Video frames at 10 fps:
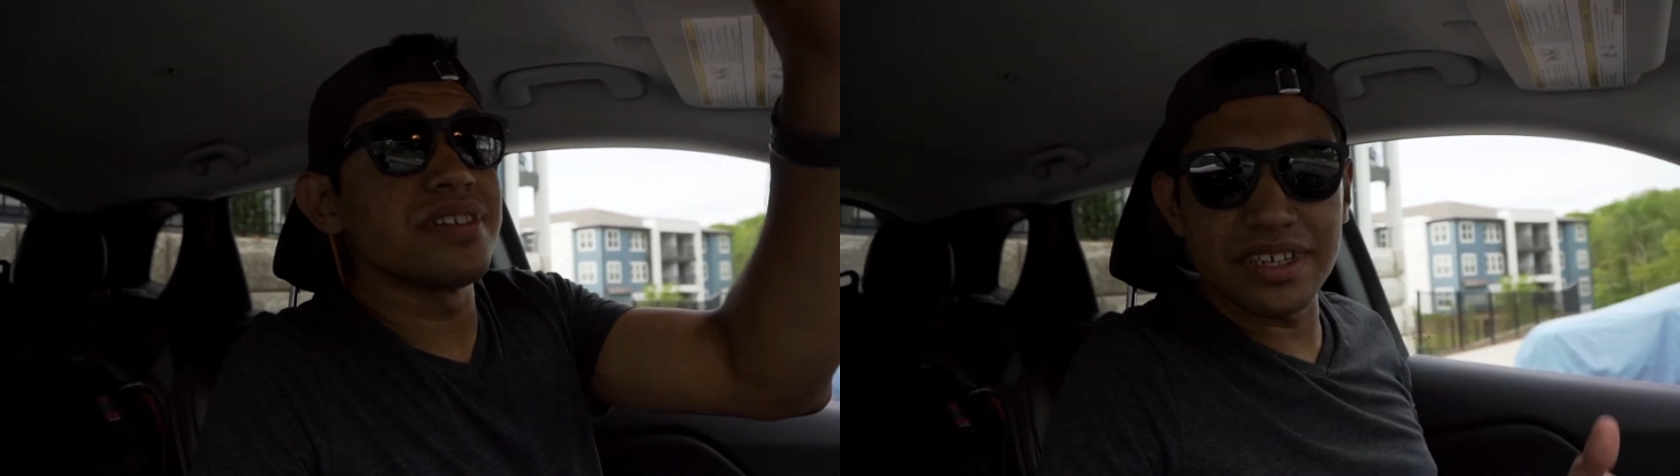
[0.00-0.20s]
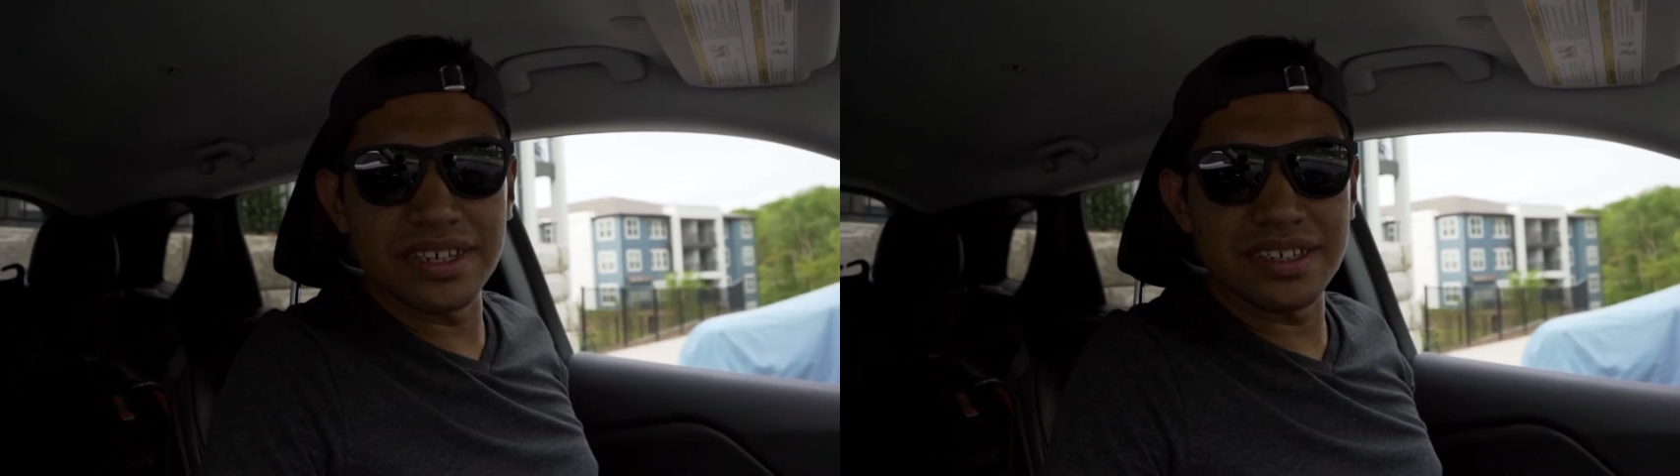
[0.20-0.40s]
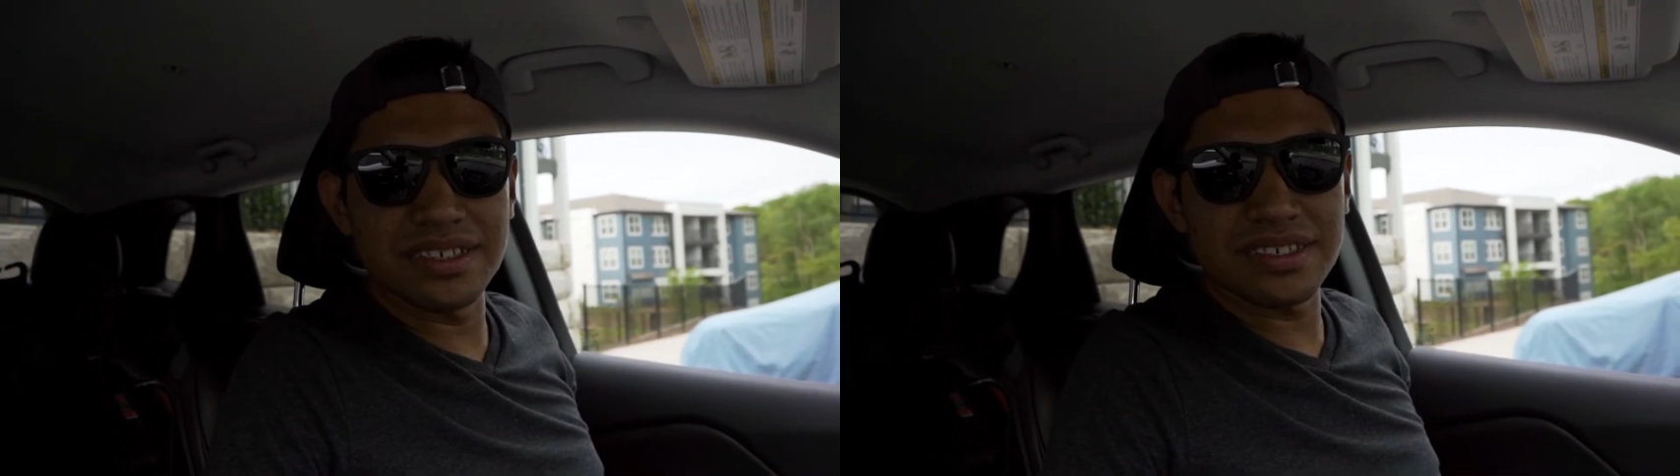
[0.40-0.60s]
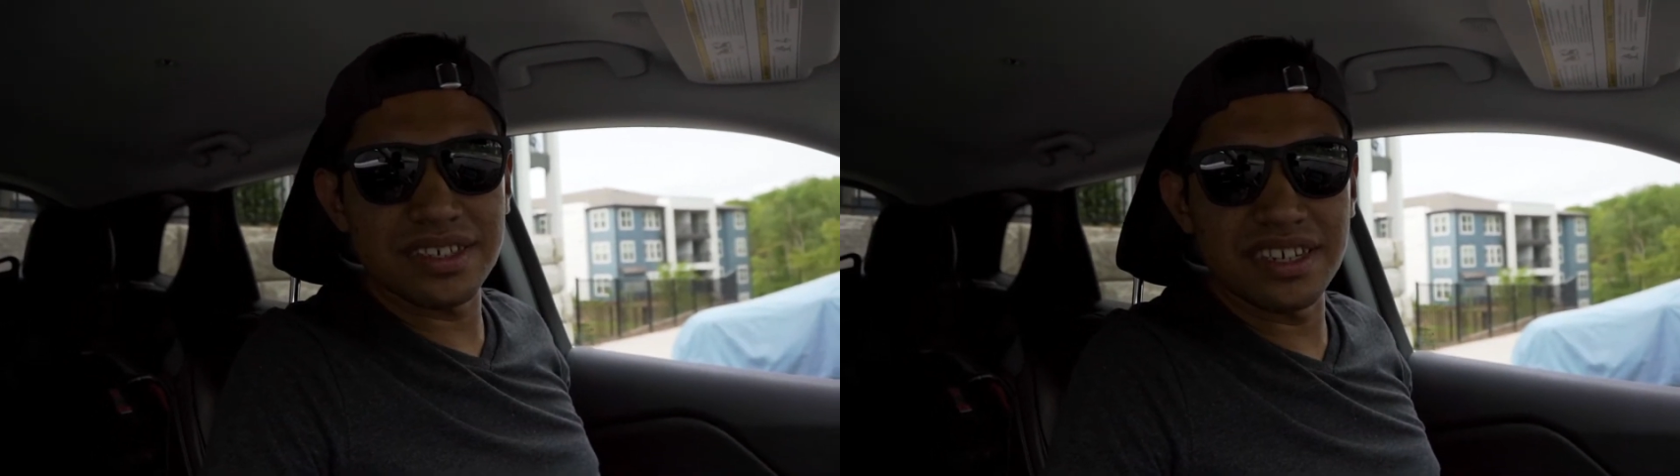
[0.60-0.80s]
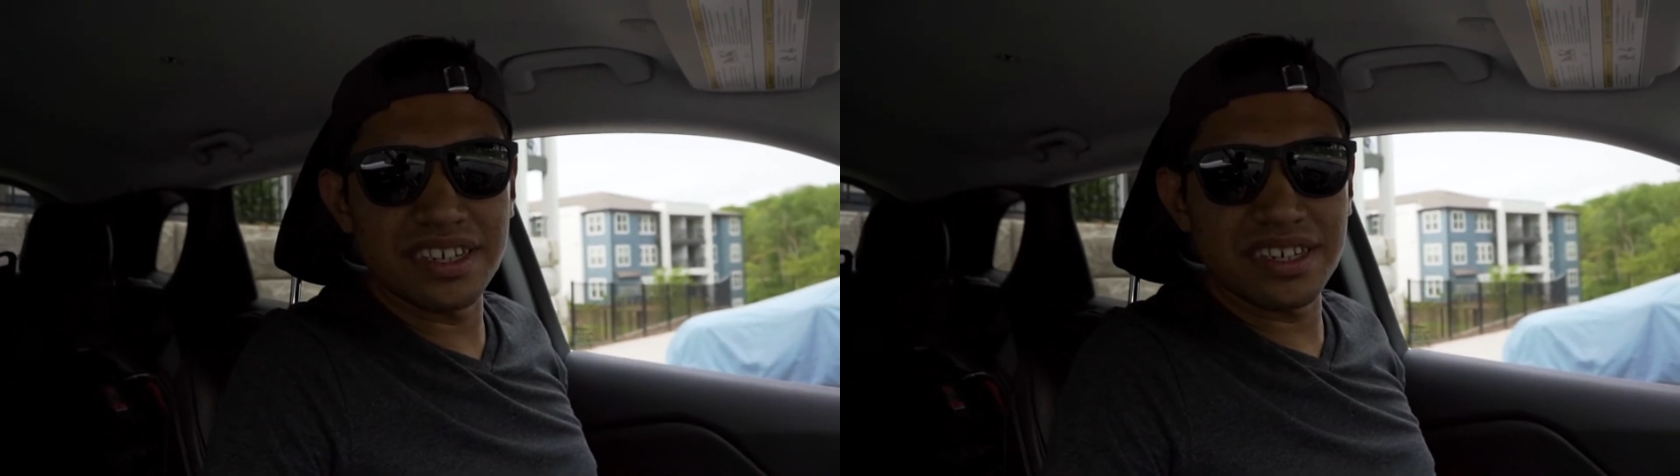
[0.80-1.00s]
is
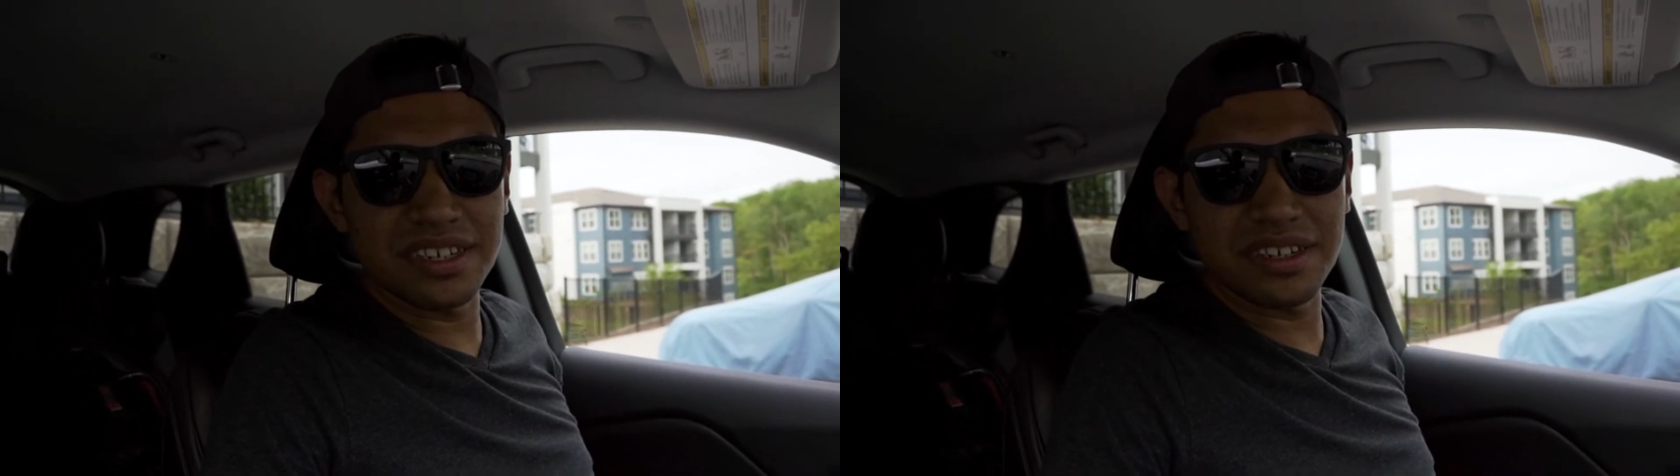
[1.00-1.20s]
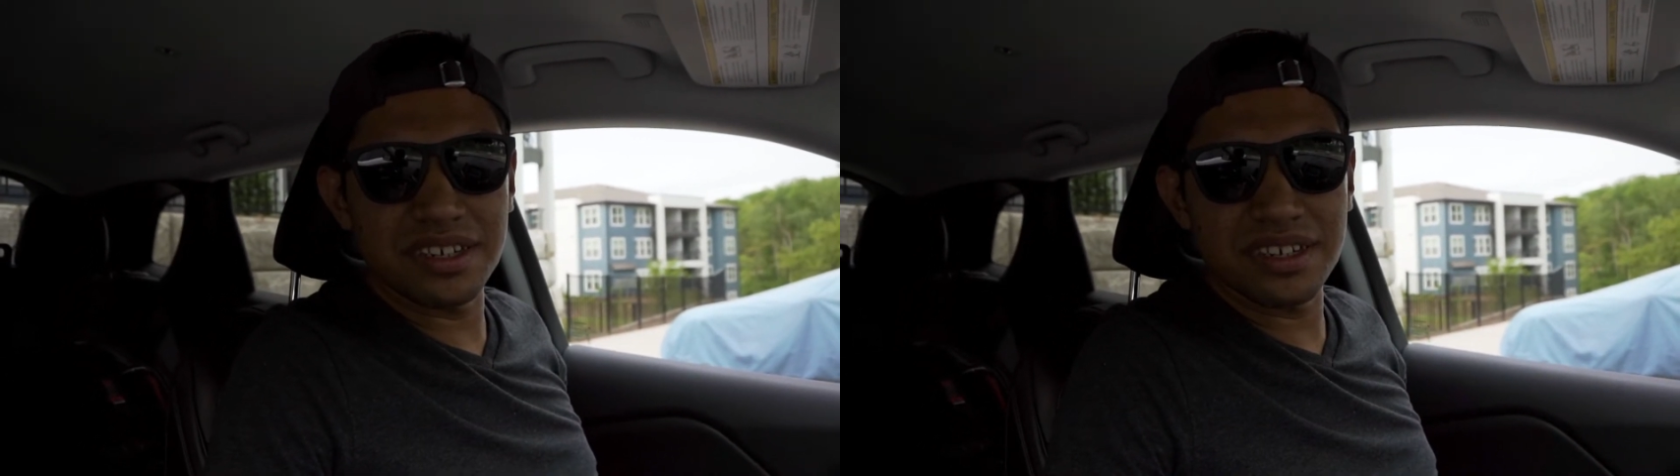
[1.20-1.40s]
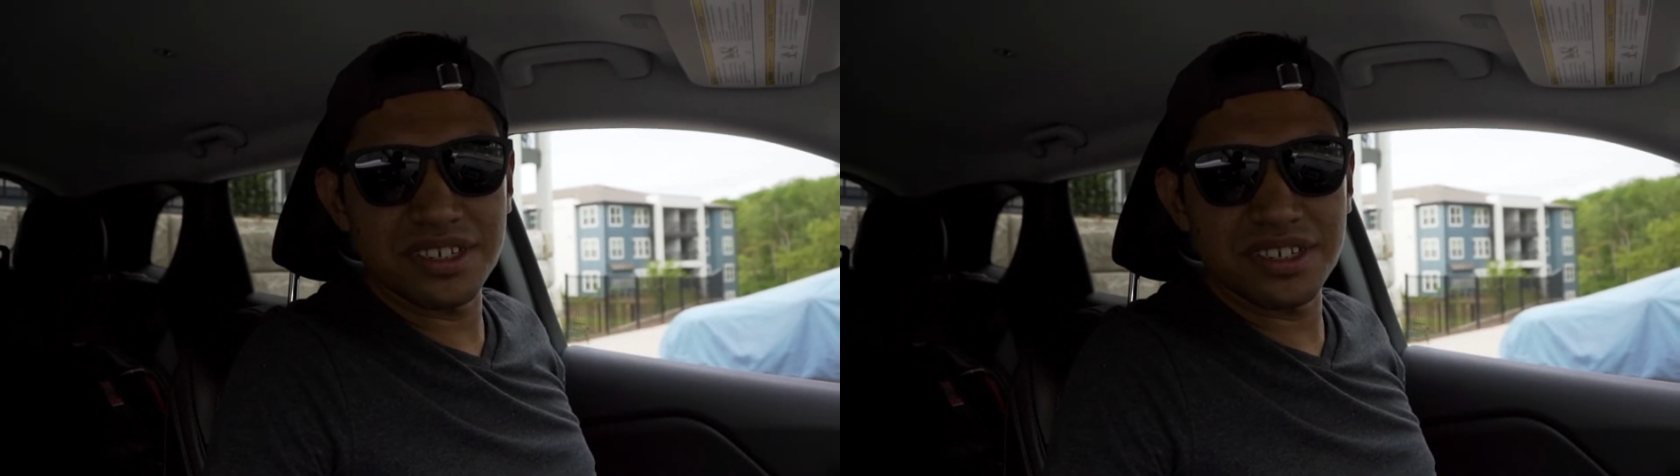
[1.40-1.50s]
in the